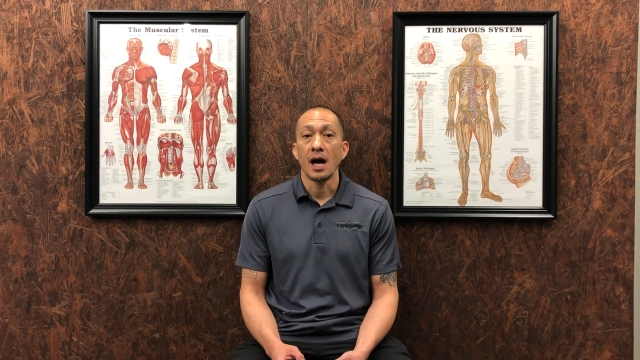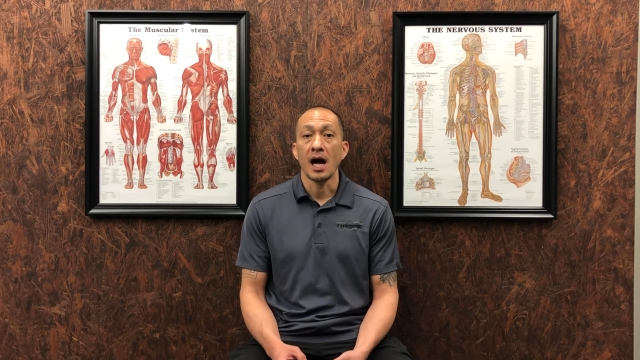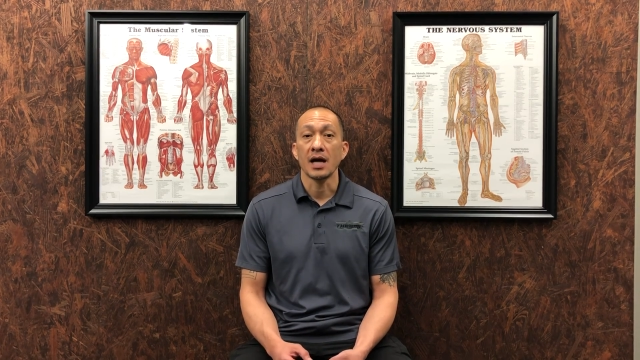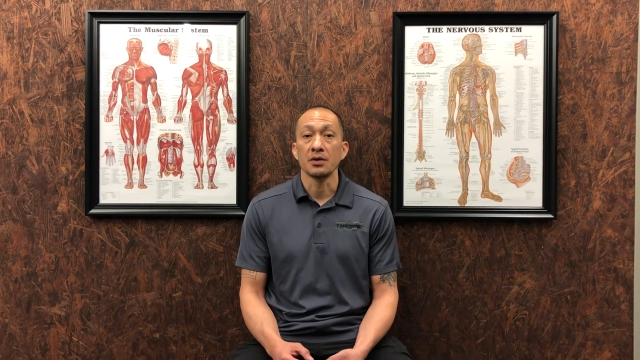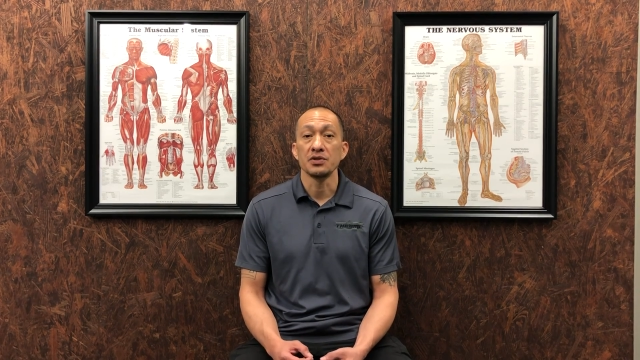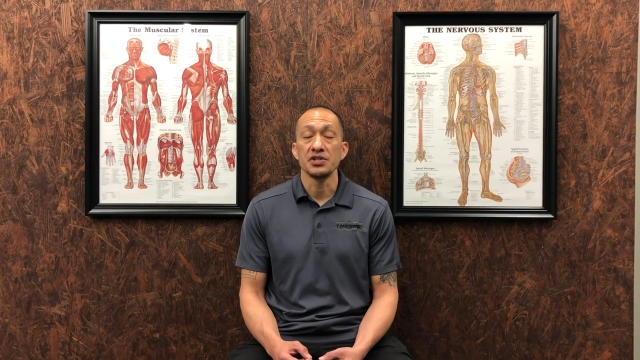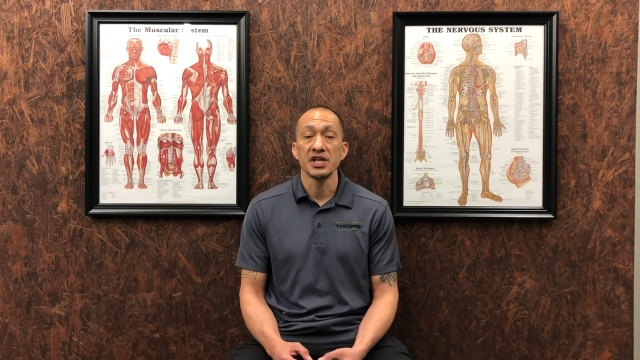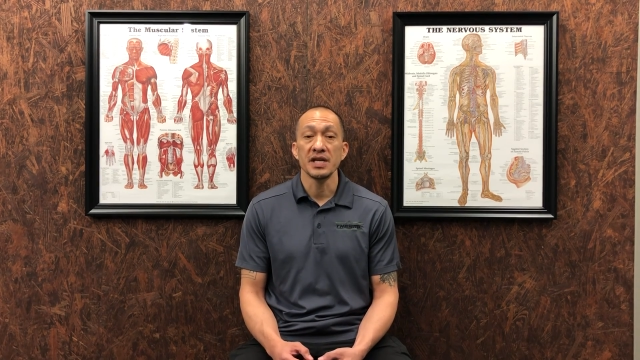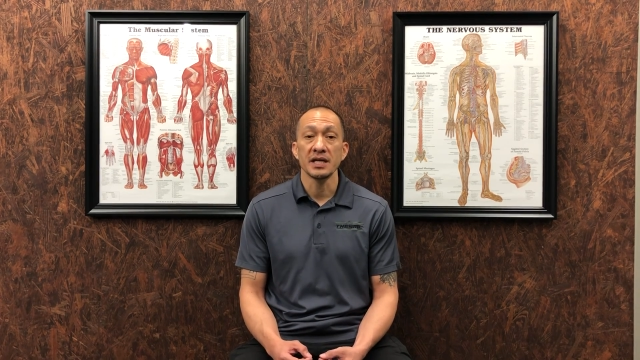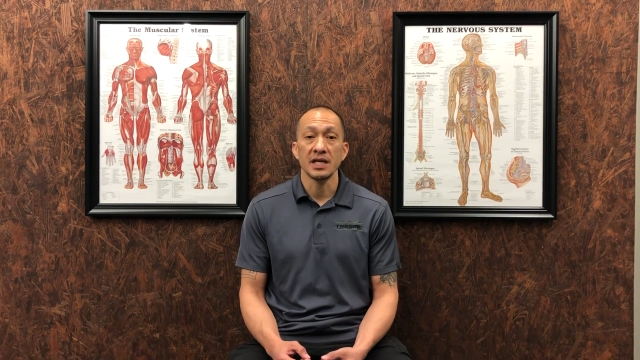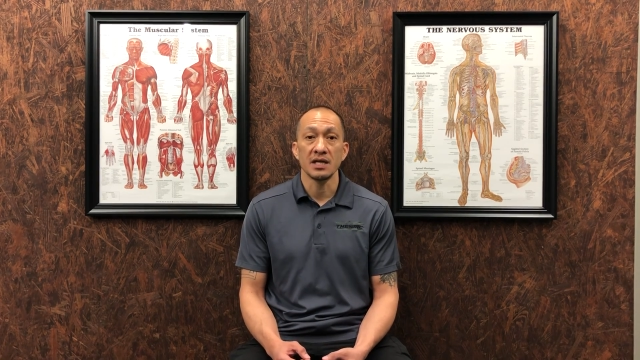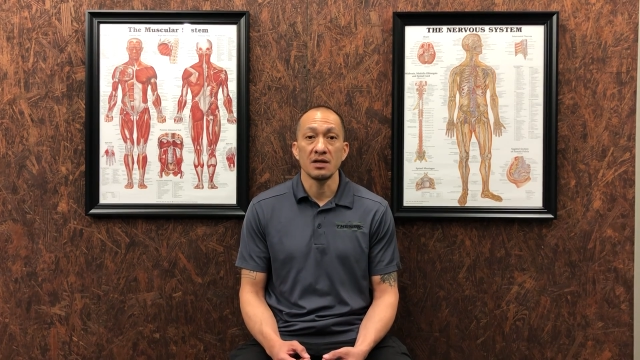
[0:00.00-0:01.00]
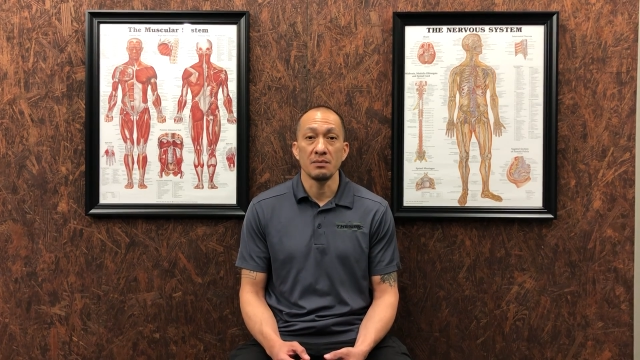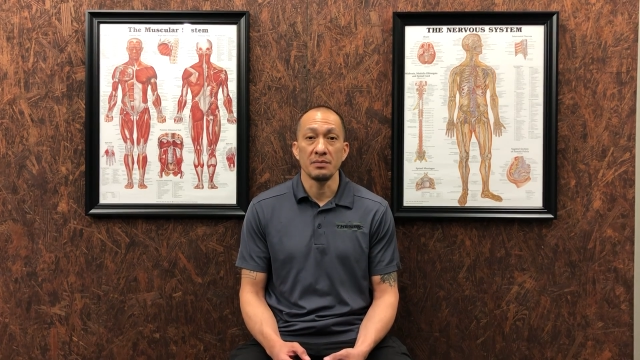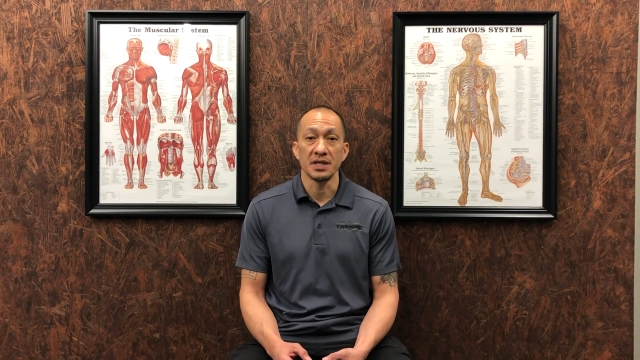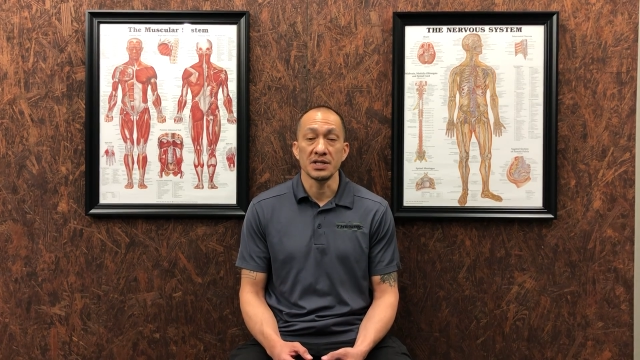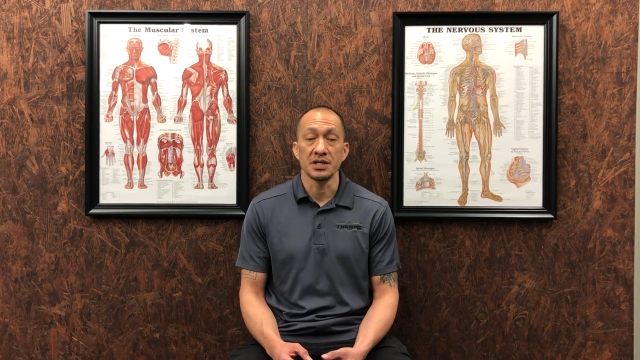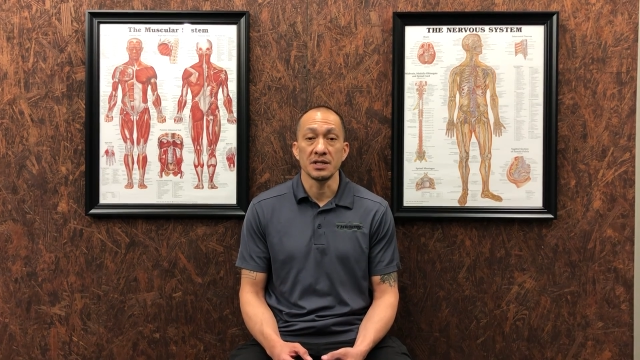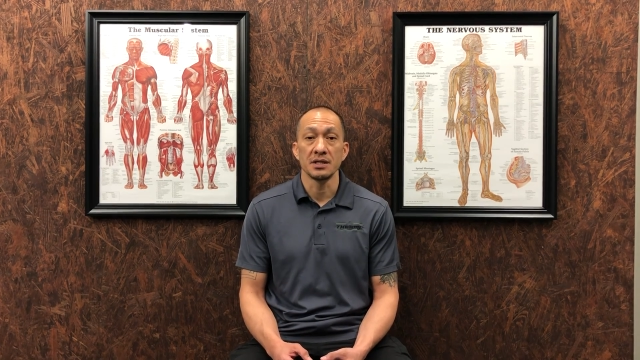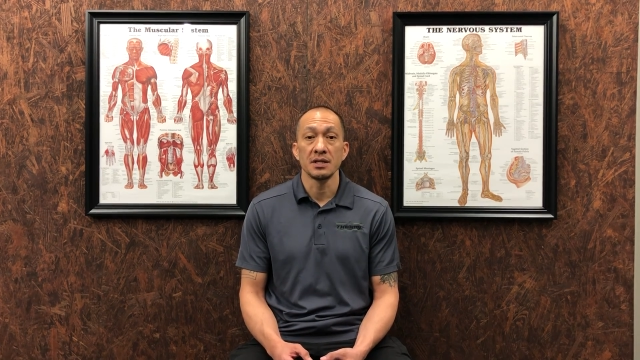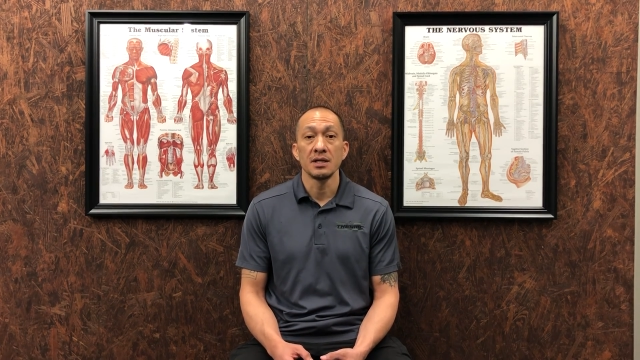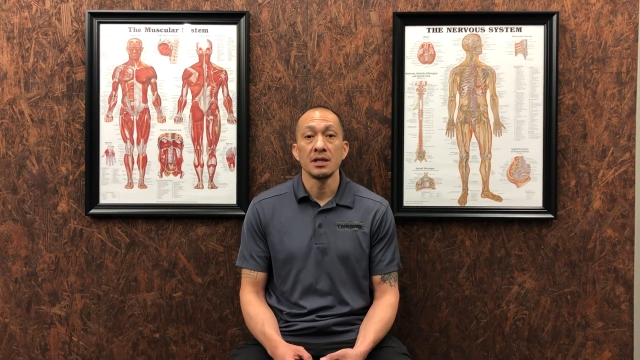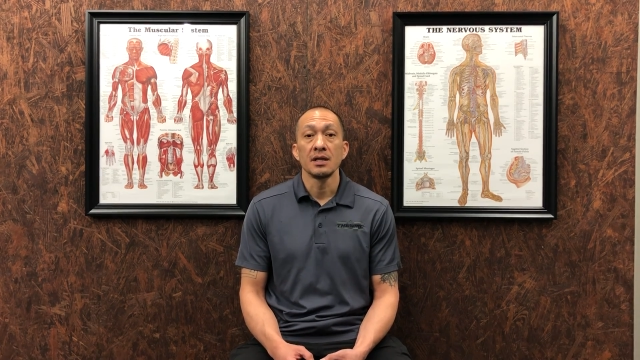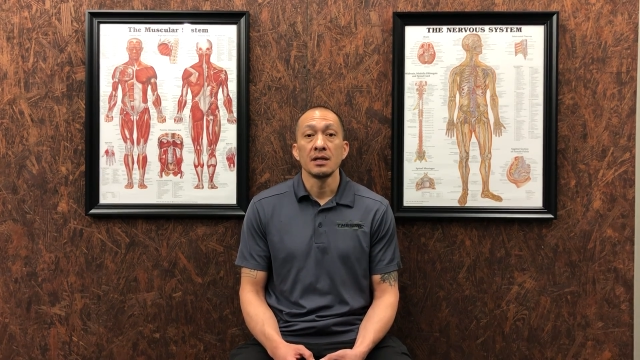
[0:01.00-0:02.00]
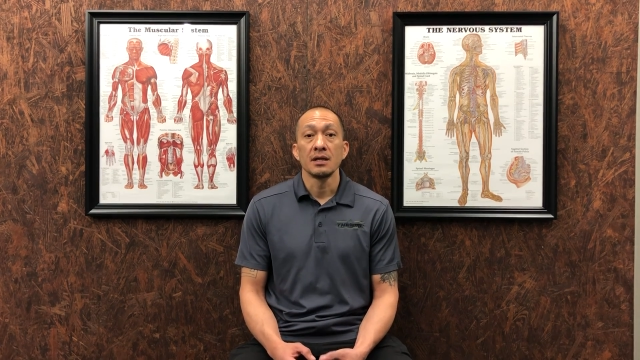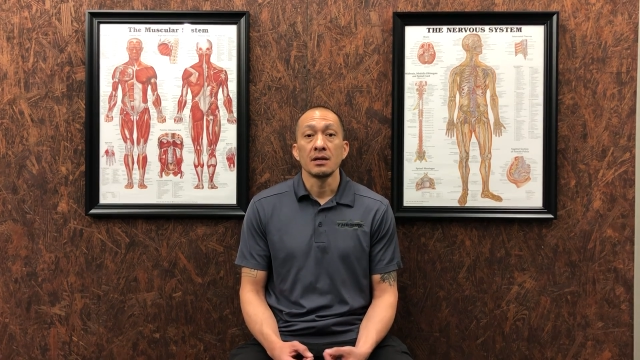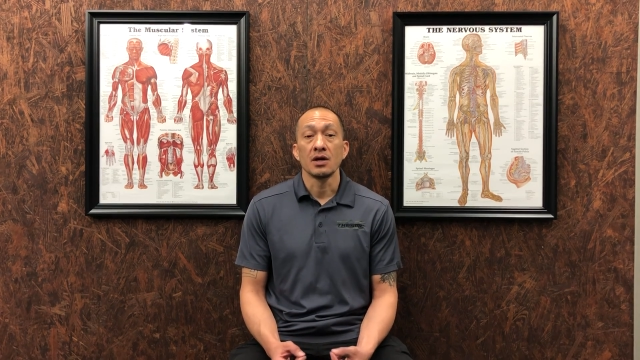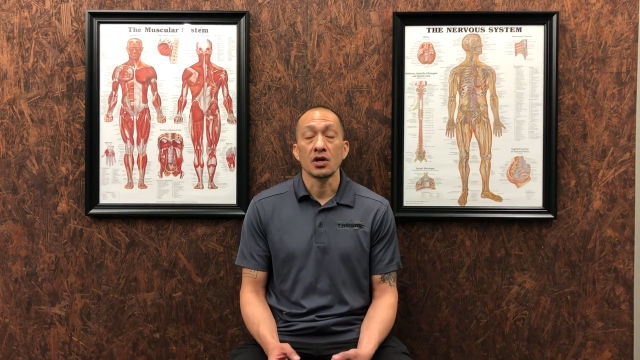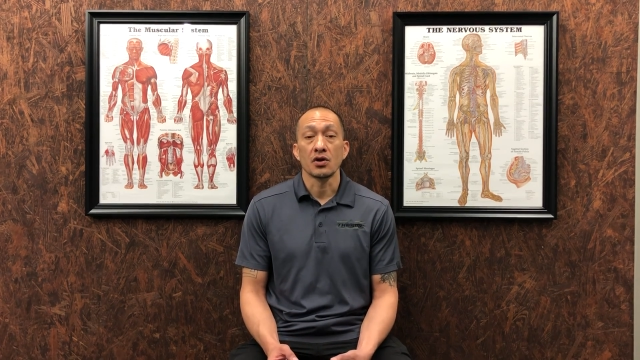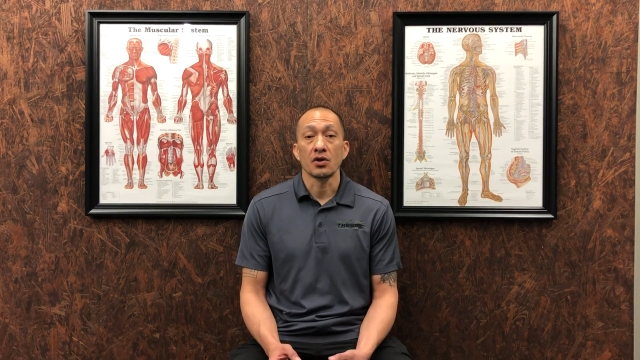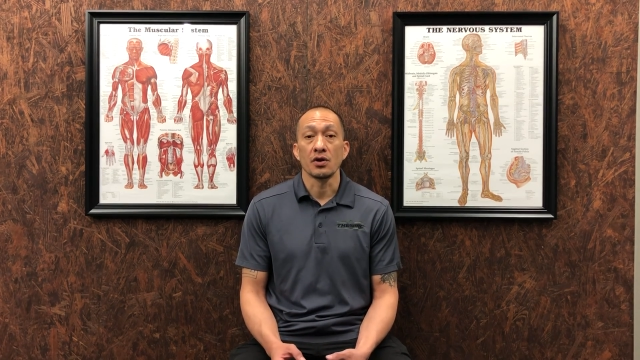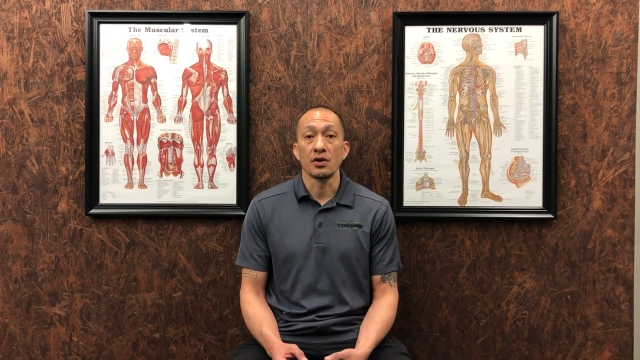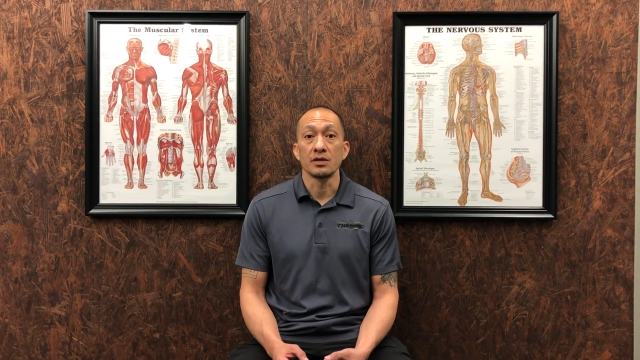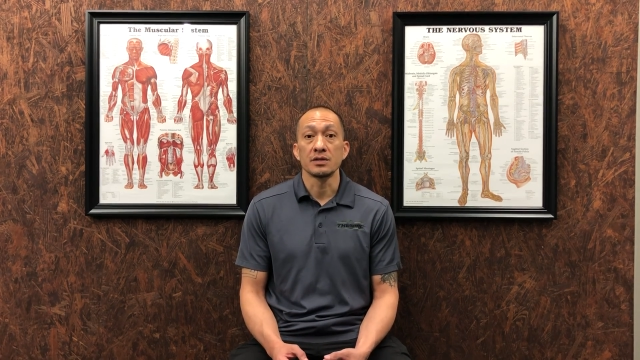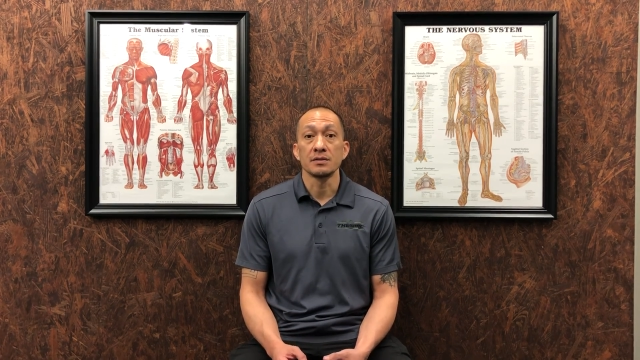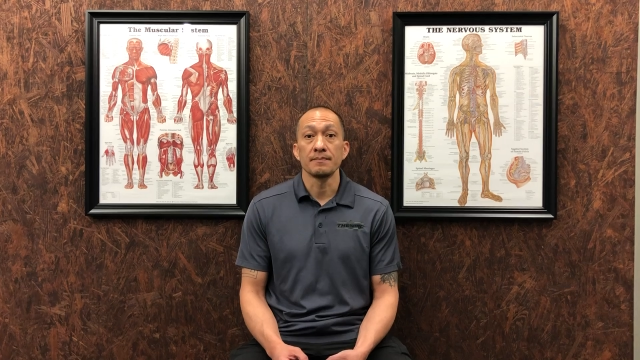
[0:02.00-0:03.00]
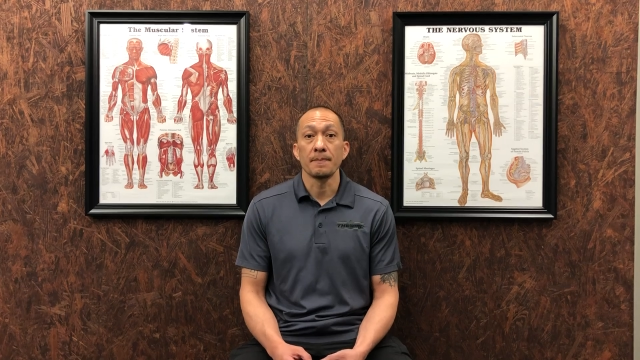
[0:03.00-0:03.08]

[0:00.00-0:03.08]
Autogenic inhibition occurs